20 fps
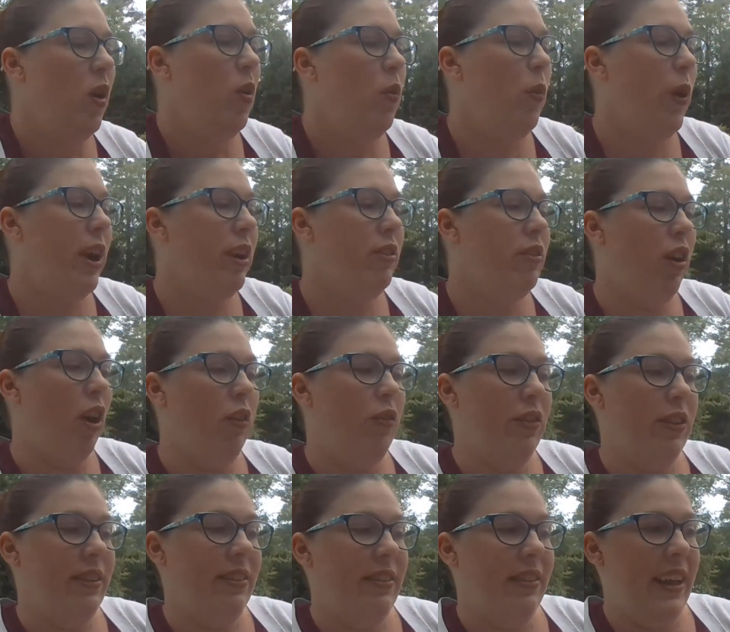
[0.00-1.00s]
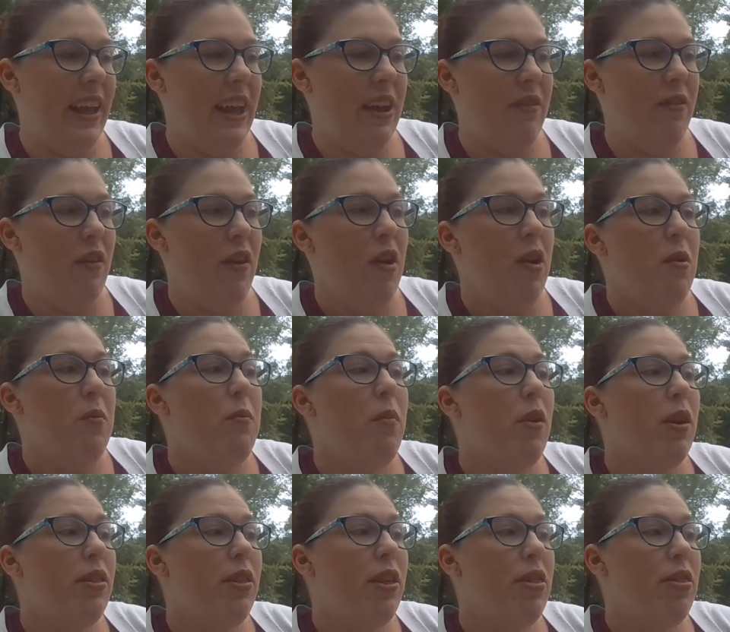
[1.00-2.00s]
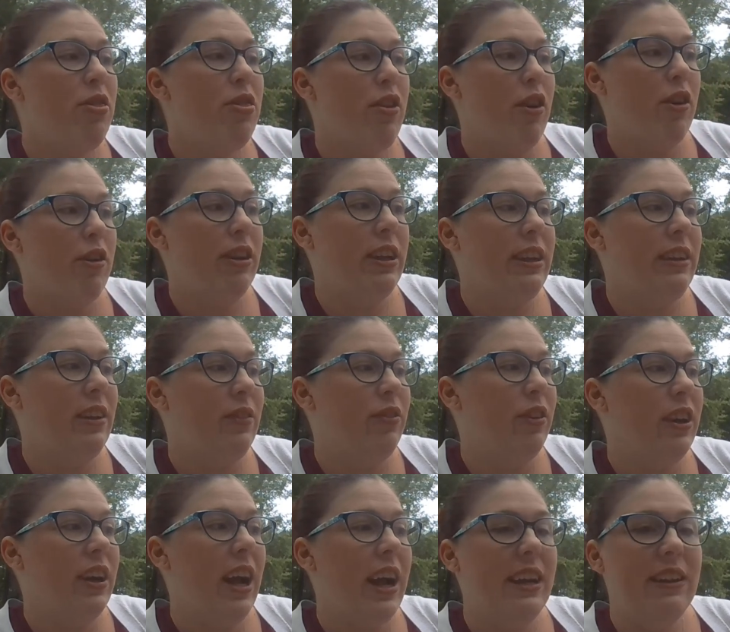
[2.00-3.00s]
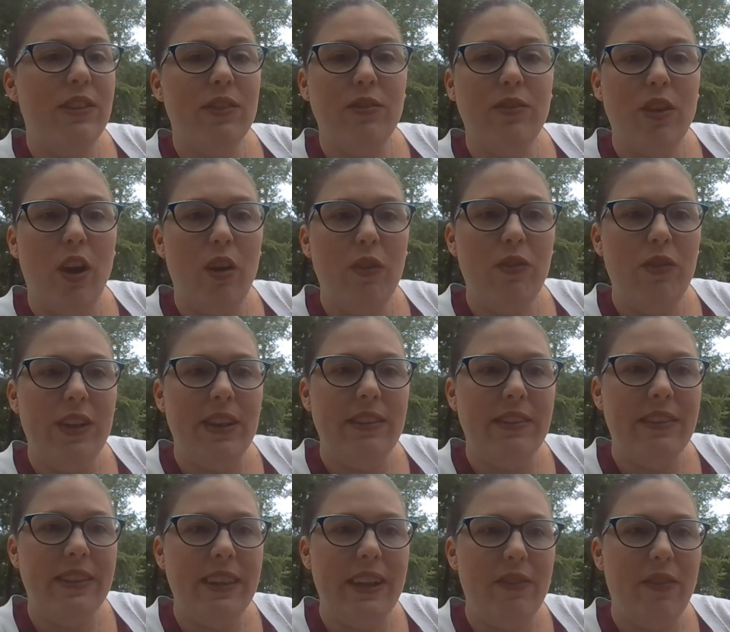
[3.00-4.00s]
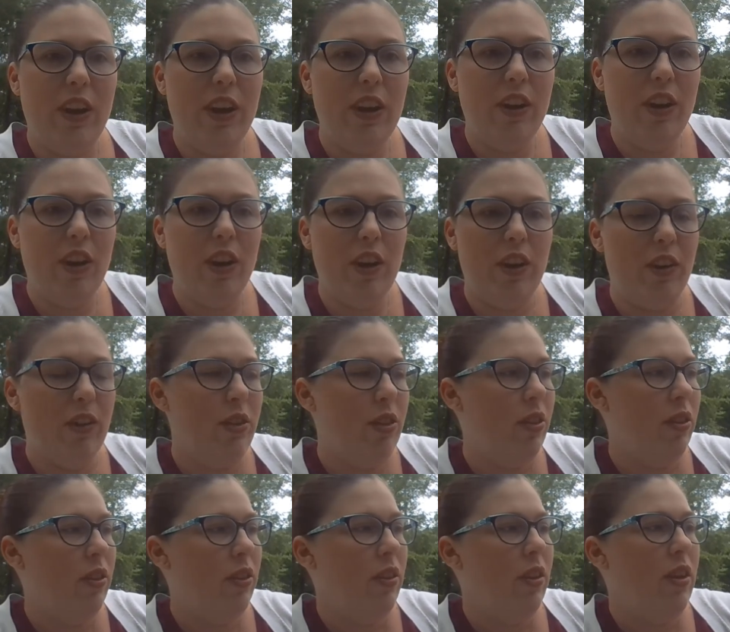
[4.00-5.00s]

Where dolphins live. More than 30 different kinds of dolphins live on Earth.